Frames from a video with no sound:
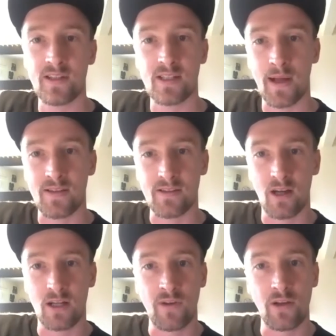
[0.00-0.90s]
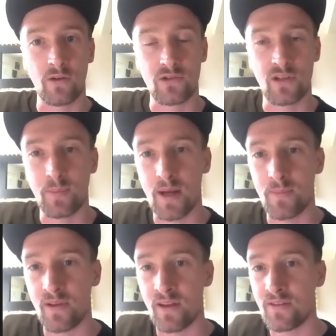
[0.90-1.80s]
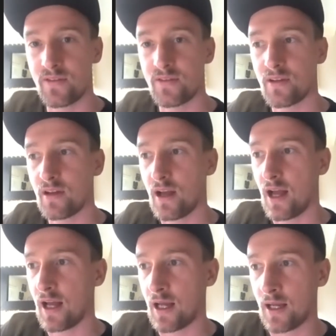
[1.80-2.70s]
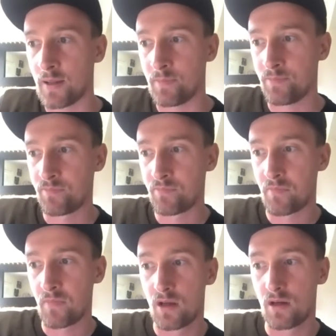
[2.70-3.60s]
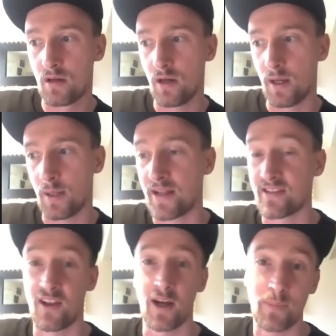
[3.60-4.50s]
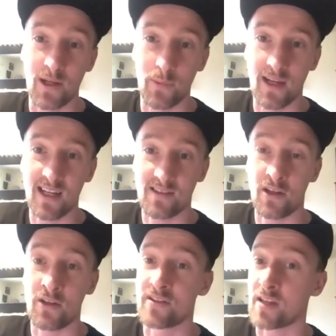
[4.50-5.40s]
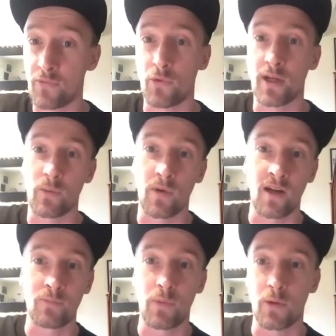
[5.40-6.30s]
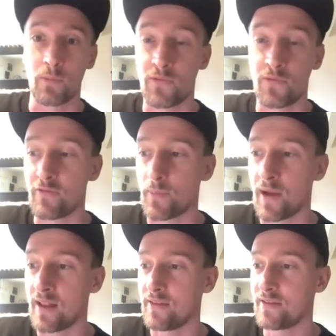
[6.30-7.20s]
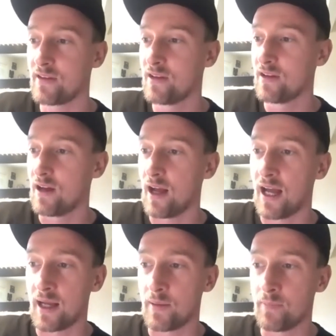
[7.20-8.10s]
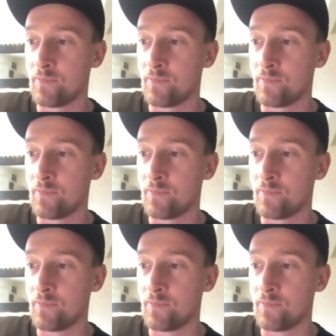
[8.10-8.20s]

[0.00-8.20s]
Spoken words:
into bands like Red Hot Chili Peppers, bands like Blink 182, Sum 41, one of my favourite bands. I